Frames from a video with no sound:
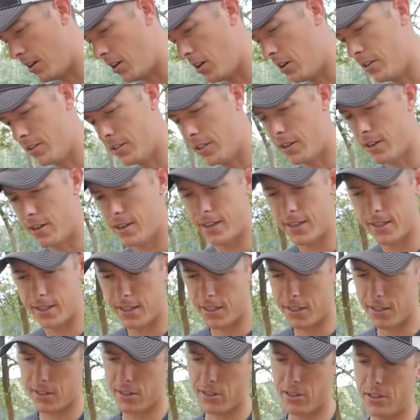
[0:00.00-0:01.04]
on there, and
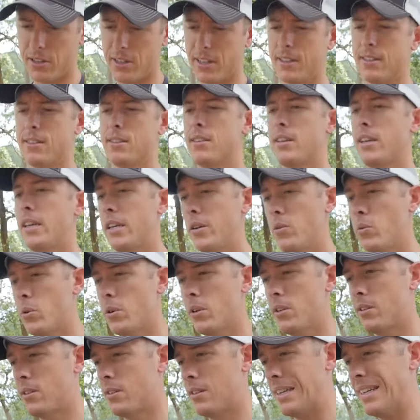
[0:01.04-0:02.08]
let's look and see
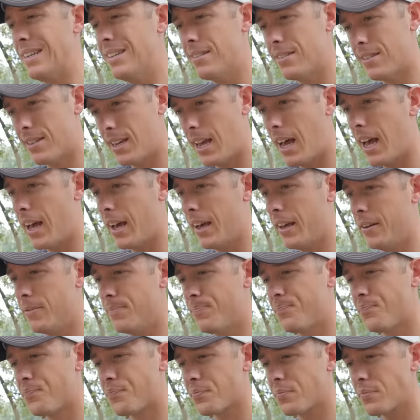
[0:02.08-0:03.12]
what's inside.
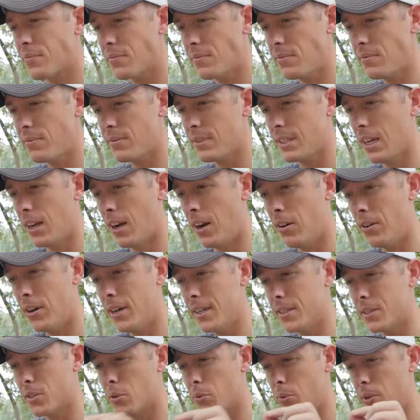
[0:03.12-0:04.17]
All
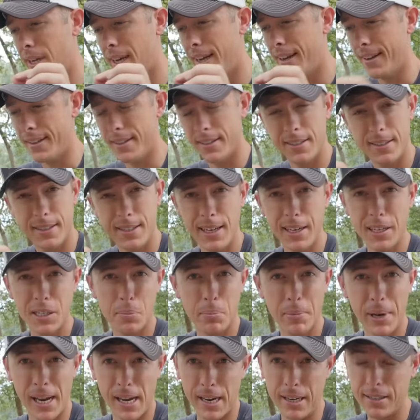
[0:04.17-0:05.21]
right, so we got 6
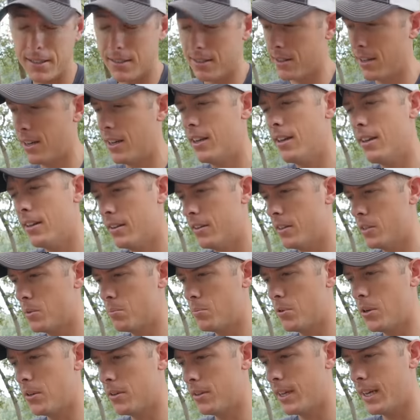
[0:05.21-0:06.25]
baits this
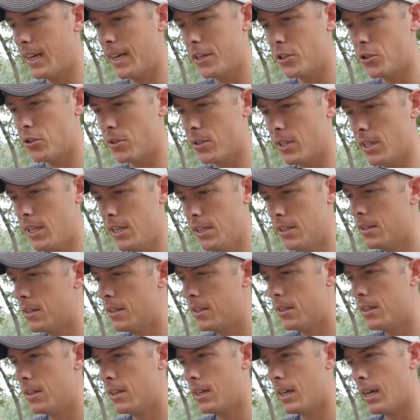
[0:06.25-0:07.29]
month, actually.
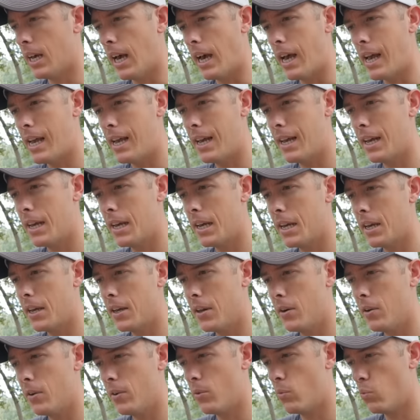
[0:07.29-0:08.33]

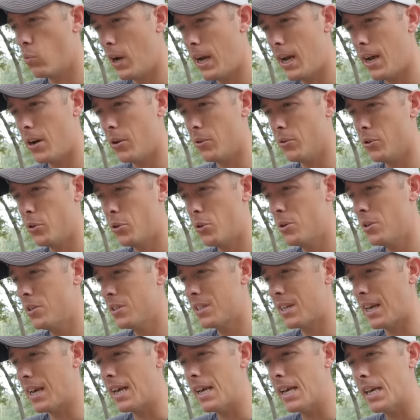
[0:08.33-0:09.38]
And wow, there
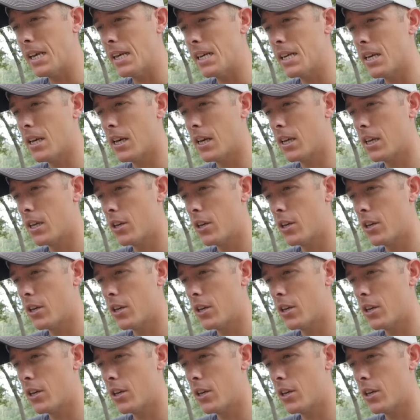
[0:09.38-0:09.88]
is a